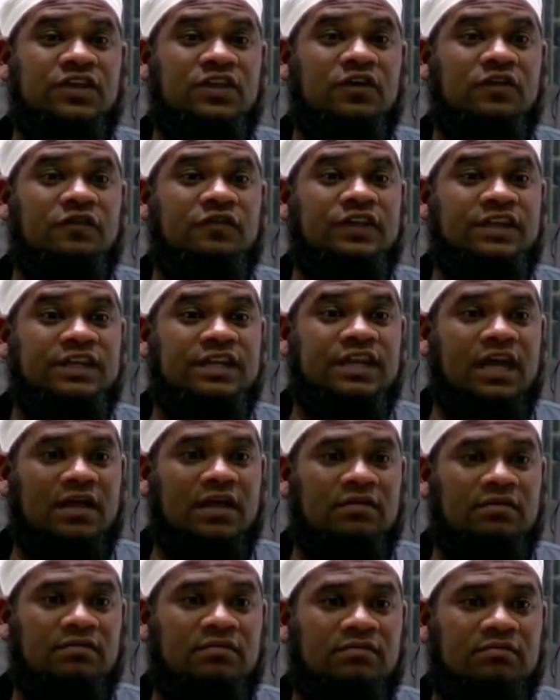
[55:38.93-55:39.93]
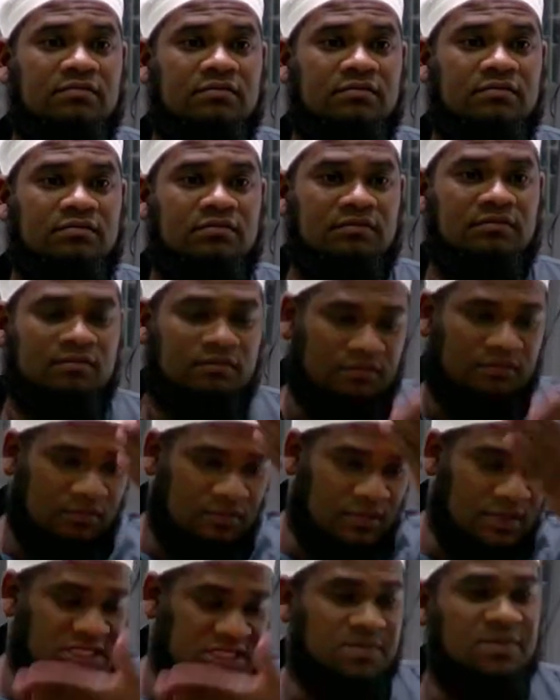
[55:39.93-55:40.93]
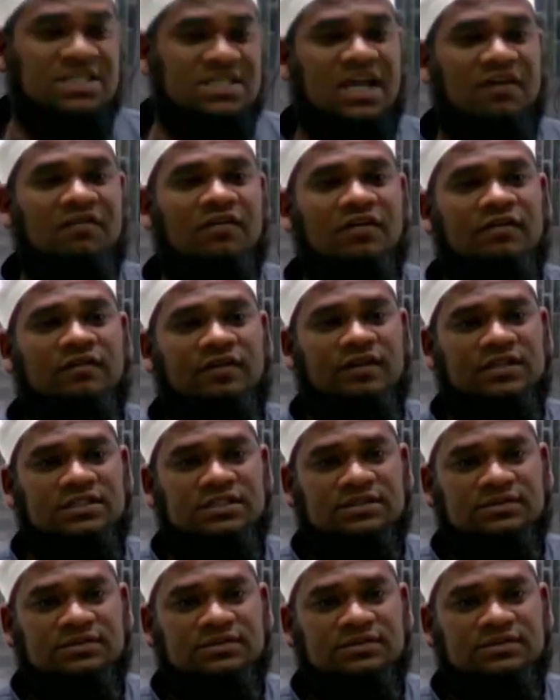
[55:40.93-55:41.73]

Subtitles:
fear of fitna, and she must cover her